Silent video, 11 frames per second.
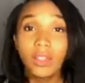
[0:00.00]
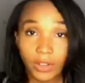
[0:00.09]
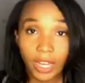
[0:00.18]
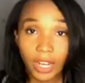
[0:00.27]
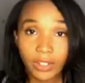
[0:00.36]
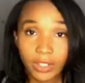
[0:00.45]

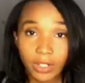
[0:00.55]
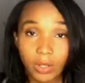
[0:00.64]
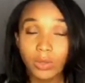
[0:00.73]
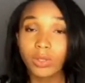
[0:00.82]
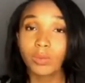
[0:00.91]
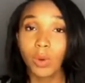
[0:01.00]
character who's
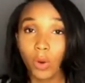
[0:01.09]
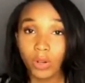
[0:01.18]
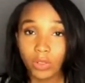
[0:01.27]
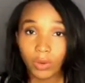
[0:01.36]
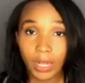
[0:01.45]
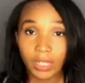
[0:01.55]
important
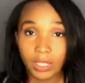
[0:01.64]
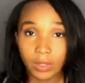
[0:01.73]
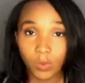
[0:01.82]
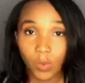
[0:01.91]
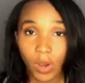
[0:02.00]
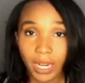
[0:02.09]
throughout season
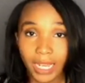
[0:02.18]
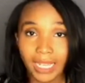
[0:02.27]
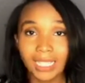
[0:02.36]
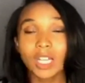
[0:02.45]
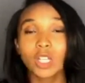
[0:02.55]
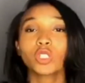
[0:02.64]
1 is
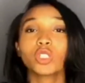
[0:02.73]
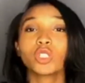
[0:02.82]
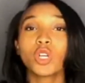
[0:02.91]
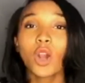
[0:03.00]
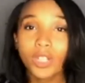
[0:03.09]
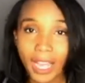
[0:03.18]

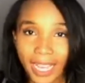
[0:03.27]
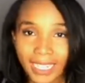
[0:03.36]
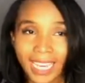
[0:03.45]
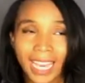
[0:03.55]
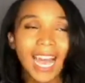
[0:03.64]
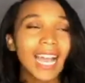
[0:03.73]
Starlight.
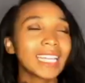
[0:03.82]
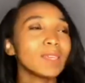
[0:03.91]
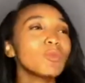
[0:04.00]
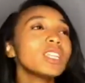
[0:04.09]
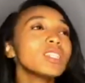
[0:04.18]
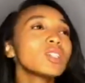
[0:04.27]
I keep
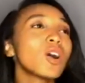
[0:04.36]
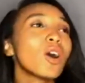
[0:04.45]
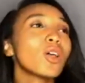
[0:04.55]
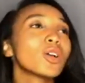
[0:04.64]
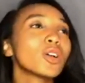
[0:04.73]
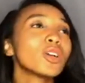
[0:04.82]
wanting to call
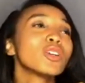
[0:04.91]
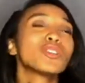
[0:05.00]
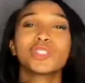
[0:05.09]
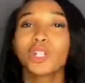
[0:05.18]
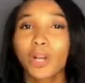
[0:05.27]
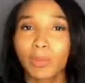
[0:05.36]
her
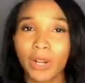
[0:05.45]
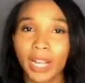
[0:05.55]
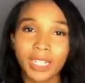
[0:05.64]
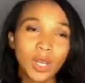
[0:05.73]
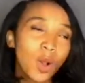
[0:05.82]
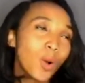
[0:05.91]
Starbright,
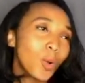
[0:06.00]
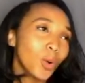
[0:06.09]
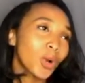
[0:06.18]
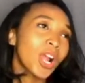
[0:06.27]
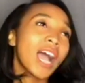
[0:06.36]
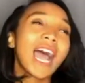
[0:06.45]
or
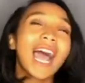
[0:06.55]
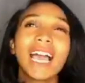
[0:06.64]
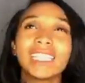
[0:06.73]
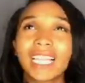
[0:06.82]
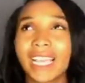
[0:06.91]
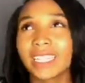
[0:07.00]

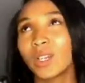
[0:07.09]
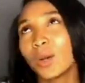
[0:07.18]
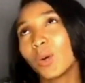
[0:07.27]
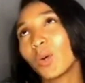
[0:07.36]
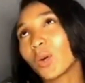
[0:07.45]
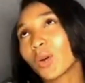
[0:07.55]
Highlight,
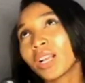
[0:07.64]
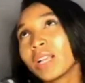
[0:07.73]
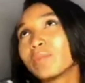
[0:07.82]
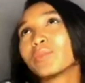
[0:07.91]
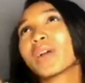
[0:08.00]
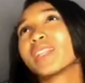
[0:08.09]
or
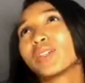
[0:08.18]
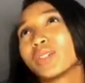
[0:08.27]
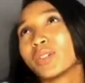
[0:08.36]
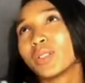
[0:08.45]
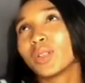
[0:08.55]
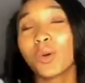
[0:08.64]
Bright Girl,
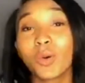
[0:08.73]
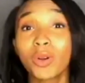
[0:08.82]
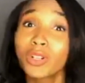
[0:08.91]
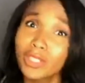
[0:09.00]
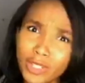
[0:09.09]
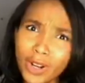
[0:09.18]
or
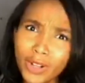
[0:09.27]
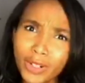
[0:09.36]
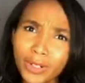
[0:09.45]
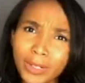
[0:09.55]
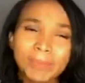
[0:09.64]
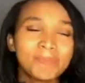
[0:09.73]
Star Girl.